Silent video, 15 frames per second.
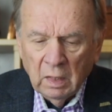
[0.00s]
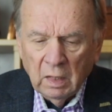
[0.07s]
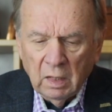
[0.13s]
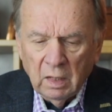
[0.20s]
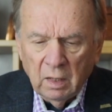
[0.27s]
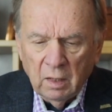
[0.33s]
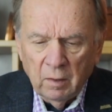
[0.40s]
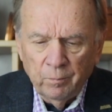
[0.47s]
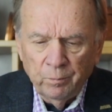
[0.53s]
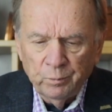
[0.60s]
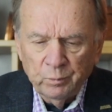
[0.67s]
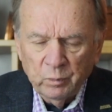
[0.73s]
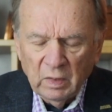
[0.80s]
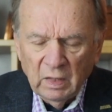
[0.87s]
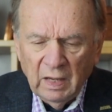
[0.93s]

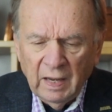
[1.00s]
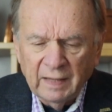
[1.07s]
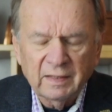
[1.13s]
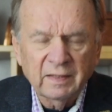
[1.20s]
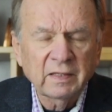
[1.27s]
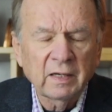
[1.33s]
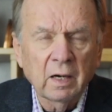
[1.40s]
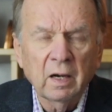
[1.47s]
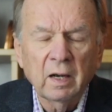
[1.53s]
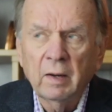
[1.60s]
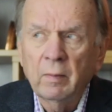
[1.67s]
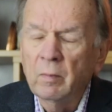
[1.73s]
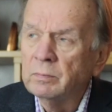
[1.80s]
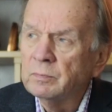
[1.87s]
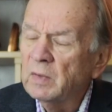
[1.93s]
Um, at the
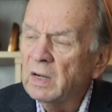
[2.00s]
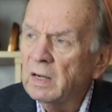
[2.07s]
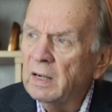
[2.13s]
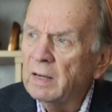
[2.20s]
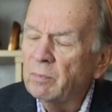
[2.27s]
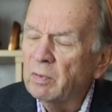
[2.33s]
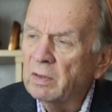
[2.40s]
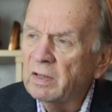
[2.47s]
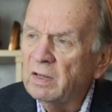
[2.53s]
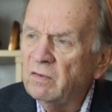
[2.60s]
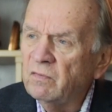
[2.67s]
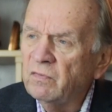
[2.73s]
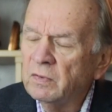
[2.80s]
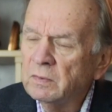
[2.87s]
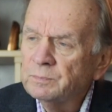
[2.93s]
time, I
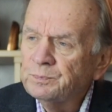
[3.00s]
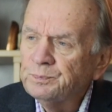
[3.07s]
believe